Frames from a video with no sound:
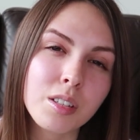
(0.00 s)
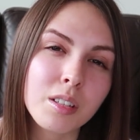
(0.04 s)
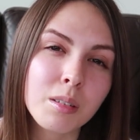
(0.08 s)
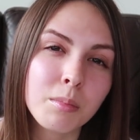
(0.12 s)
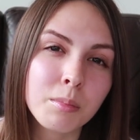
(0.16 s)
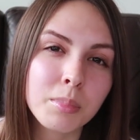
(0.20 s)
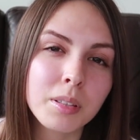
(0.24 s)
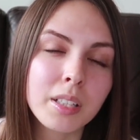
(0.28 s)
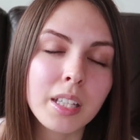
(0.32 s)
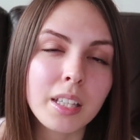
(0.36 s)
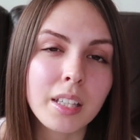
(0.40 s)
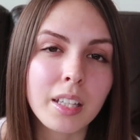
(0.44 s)
a
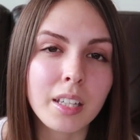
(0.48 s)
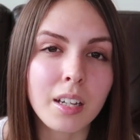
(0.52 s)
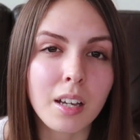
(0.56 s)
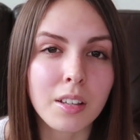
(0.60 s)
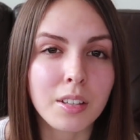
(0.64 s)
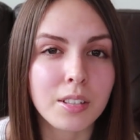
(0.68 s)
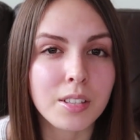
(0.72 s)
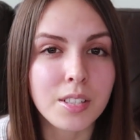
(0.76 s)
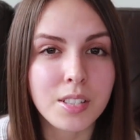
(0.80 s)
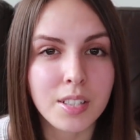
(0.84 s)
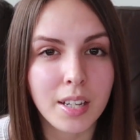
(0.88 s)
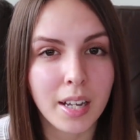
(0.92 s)
completely
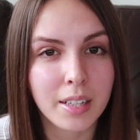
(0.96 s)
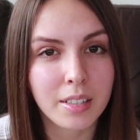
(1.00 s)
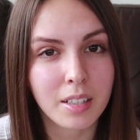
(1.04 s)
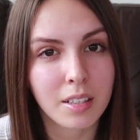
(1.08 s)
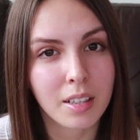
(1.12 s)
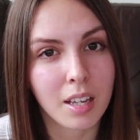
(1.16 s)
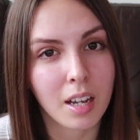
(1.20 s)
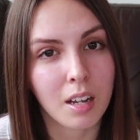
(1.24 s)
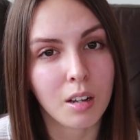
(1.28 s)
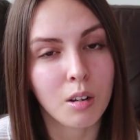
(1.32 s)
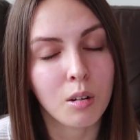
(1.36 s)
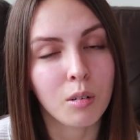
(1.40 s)
other side to
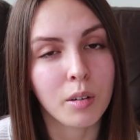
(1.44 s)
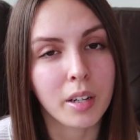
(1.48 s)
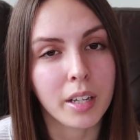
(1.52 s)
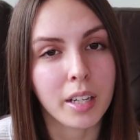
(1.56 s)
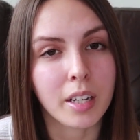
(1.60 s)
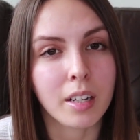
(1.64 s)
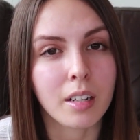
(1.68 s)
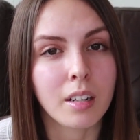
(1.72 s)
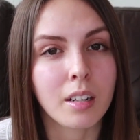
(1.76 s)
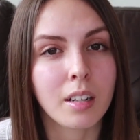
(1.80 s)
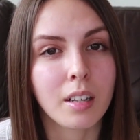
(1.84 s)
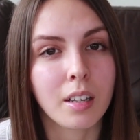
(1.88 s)
that
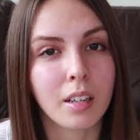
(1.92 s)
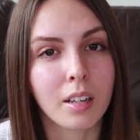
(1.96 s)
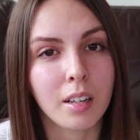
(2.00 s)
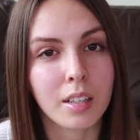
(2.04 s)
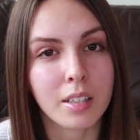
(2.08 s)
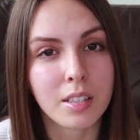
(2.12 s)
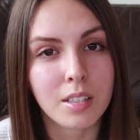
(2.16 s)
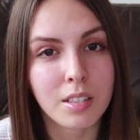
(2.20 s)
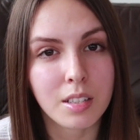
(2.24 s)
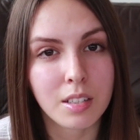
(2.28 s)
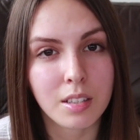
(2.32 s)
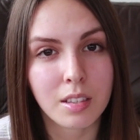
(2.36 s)
coin, and
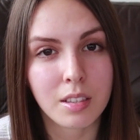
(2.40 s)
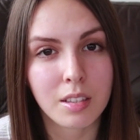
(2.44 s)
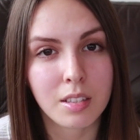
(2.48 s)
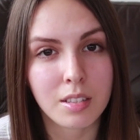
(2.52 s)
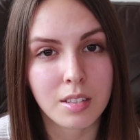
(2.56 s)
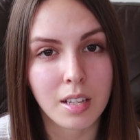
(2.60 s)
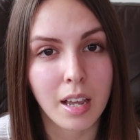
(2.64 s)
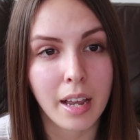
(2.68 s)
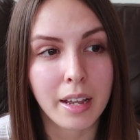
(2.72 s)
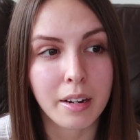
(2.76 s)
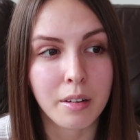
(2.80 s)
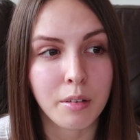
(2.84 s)
it's the
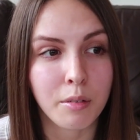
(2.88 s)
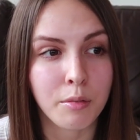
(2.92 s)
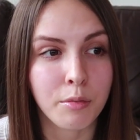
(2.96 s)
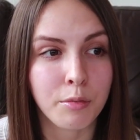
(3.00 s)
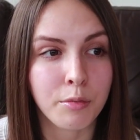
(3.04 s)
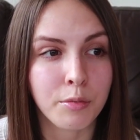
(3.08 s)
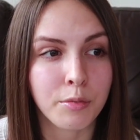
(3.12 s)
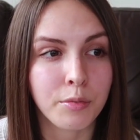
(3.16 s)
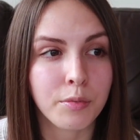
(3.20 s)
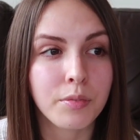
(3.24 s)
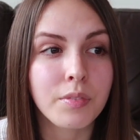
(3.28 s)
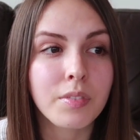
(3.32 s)
side
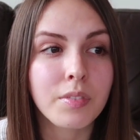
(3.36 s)
of,